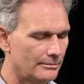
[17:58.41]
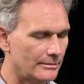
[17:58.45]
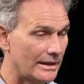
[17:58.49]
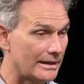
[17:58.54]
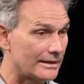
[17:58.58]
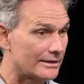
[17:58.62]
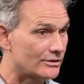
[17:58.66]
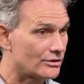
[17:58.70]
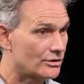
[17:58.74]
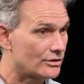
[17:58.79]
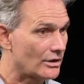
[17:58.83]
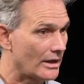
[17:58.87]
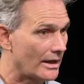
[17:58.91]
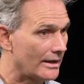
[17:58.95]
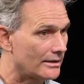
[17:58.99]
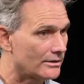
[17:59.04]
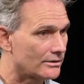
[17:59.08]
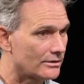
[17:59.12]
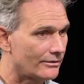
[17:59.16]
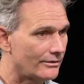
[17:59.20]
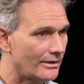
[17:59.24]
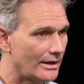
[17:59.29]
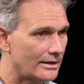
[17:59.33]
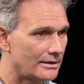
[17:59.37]

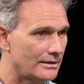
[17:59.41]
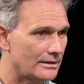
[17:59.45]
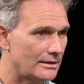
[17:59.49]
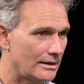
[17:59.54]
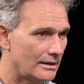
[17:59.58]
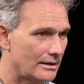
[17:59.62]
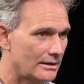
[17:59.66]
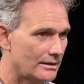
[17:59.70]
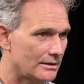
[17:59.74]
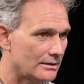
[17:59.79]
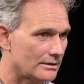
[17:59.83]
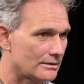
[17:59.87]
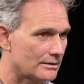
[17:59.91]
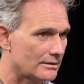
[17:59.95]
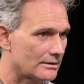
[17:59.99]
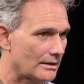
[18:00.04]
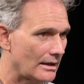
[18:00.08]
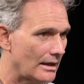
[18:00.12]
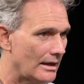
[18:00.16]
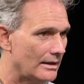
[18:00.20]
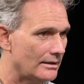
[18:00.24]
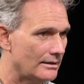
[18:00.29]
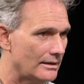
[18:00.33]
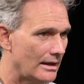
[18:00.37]
exchange of ideas,
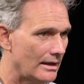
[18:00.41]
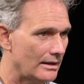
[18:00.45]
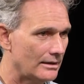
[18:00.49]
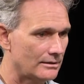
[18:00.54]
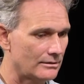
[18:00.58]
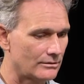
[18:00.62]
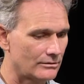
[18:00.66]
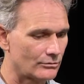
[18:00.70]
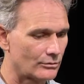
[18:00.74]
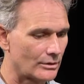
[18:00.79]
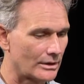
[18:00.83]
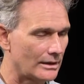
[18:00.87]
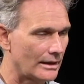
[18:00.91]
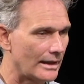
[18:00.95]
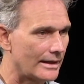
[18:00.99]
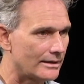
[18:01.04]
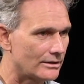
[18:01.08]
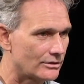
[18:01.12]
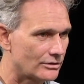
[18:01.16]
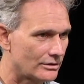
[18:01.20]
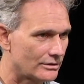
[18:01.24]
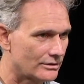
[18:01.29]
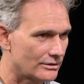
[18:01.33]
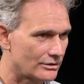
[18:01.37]
and then
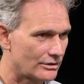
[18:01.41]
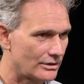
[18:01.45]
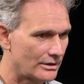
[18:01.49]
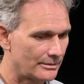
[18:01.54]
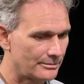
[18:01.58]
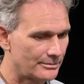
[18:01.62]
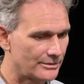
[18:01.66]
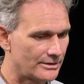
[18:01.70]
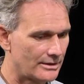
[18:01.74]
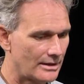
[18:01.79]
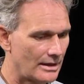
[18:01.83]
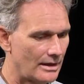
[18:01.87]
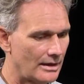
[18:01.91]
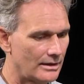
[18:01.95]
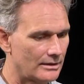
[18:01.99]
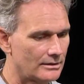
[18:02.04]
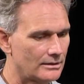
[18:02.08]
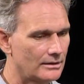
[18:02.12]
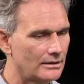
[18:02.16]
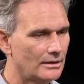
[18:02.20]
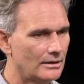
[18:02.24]
relationships that